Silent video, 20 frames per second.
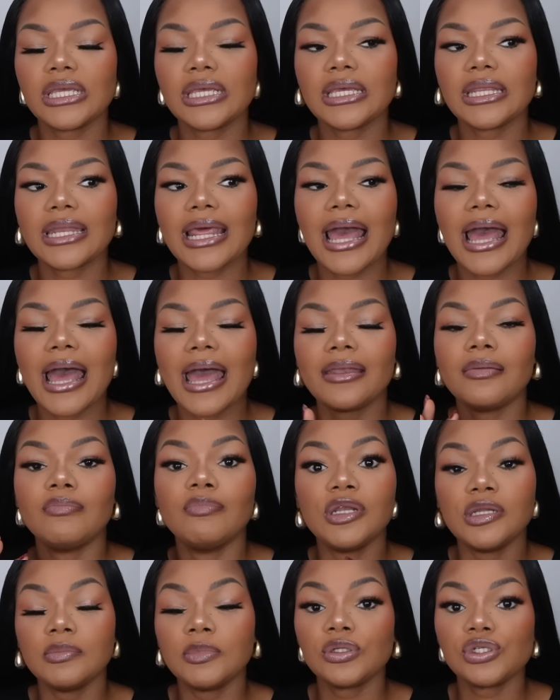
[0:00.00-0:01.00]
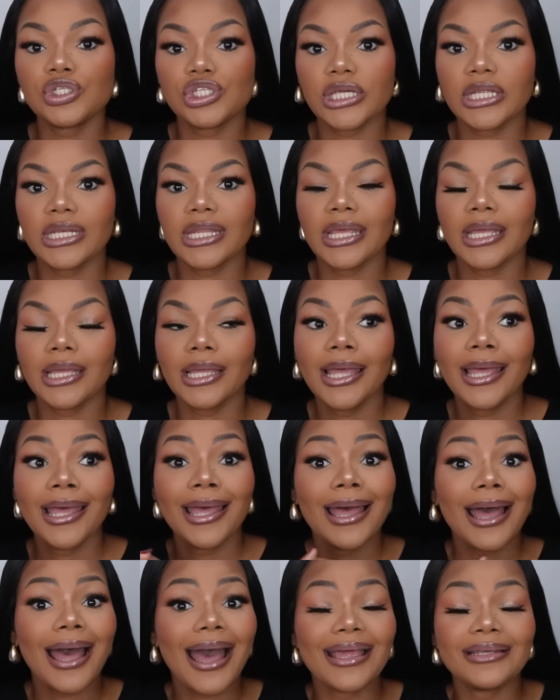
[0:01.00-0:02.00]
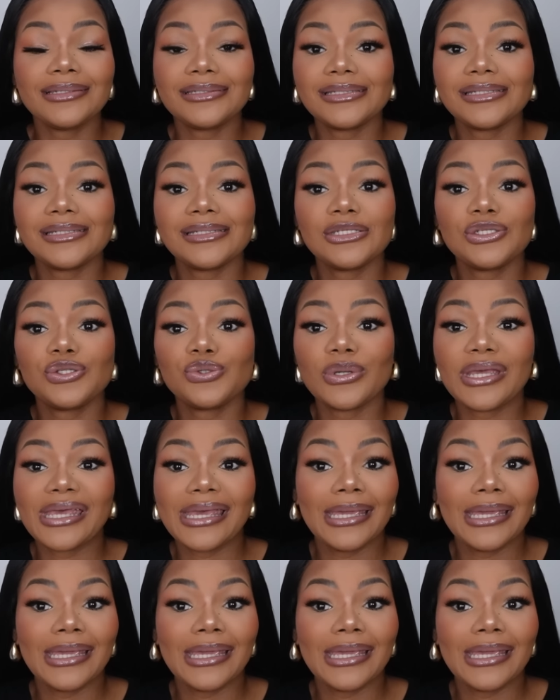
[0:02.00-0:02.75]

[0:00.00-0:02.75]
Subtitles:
It had minimal shedding. I didn't do